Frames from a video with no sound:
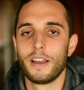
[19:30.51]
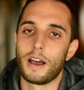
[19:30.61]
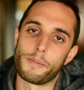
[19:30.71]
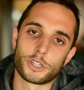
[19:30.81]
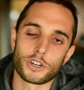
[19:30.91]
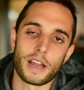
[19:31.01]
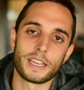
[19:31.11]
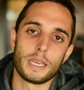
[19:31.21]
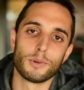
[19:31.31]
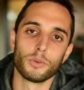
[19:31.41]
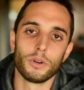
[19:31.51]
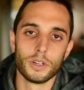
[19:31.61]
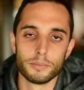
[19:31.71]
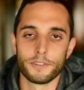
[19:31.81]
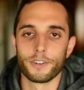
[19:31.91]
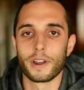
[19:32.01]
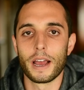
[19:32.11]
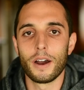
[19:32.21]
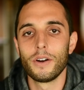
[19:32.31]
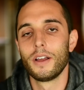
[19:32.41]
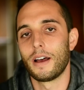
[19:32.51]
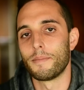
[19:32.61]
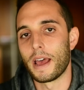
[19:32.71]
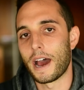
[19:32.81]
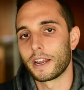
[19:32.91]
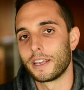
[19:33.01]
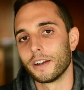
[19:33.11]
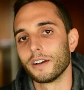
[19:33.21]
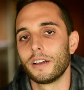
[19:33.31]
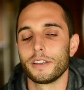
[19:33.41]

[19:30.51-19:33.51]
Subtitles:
I'm gonna try and keep it rolling, but for now, I'm out of here.